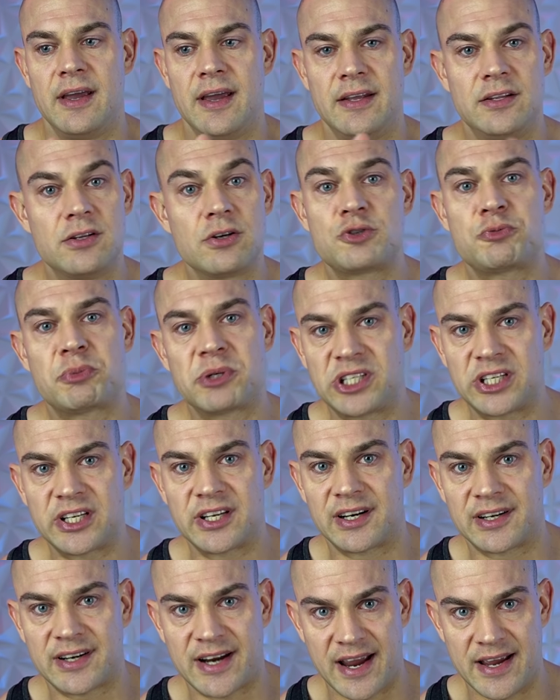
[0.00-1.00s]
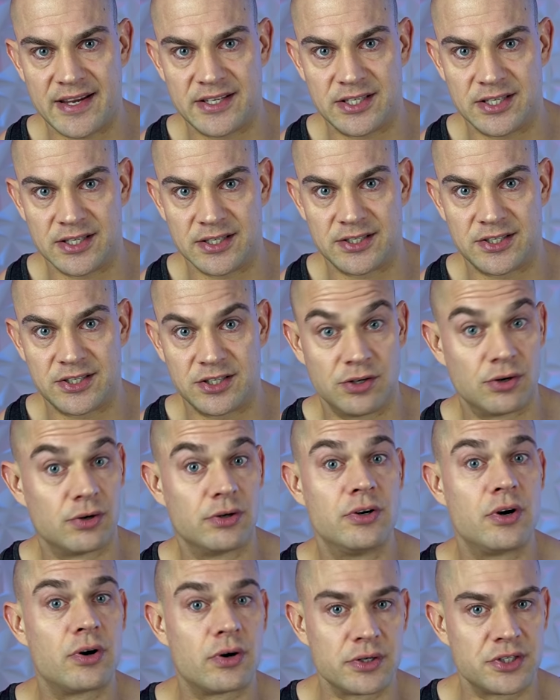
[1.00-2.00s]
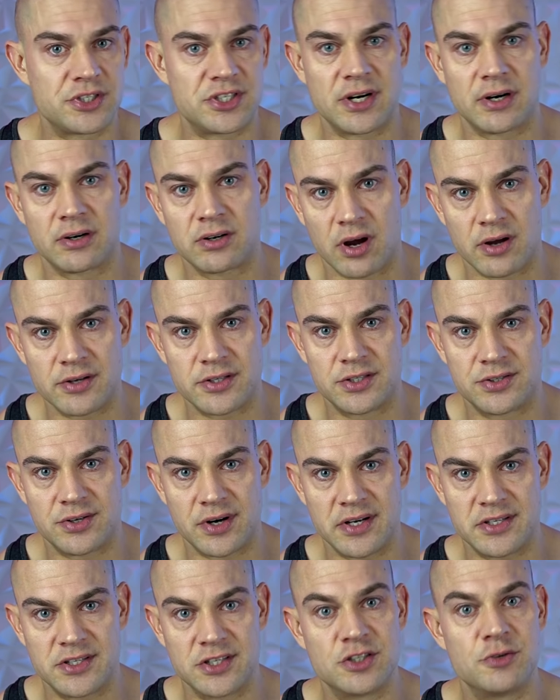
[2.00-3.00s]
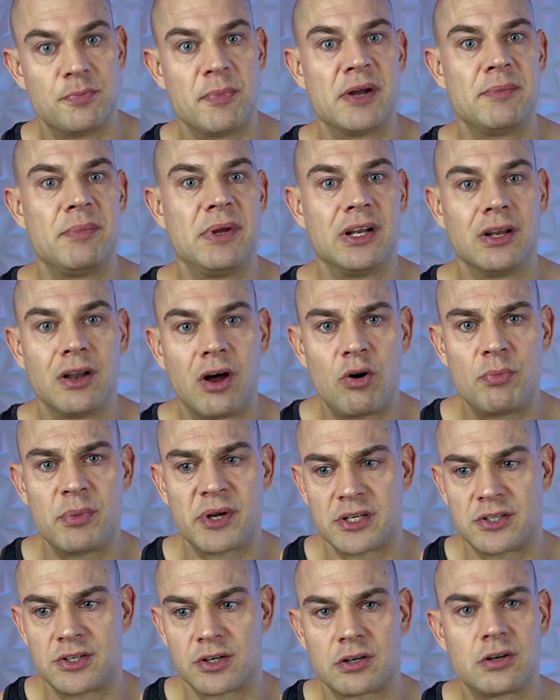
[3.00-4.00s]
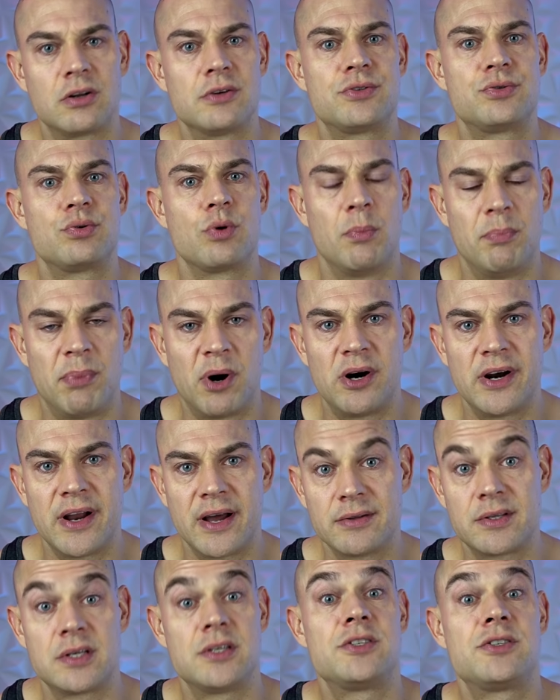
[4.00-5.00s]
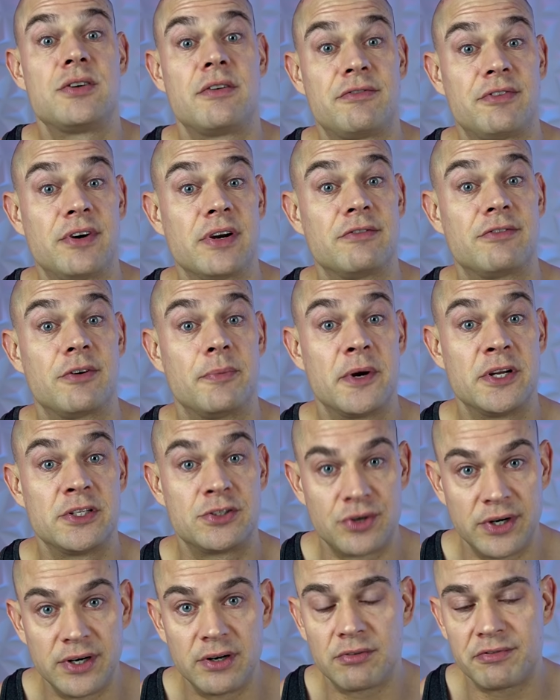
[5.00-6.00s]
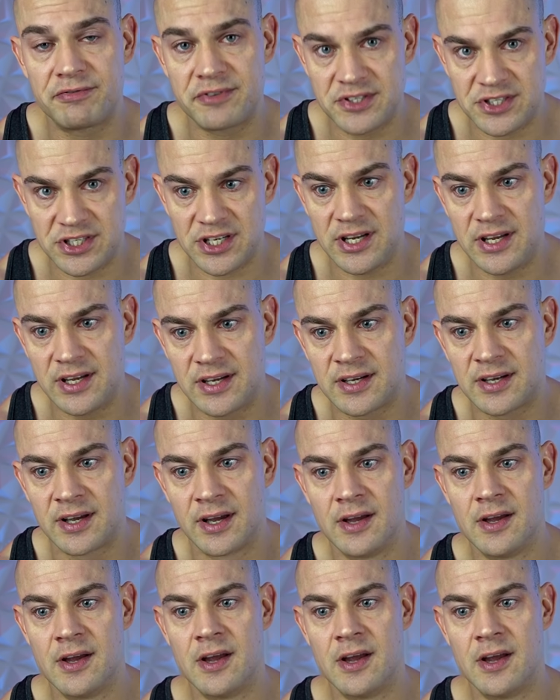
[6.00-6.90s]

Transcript: In those particular cases, your neurosteroid concentrations might be low because you're close to a burnout and suffering from adrenal fatigue.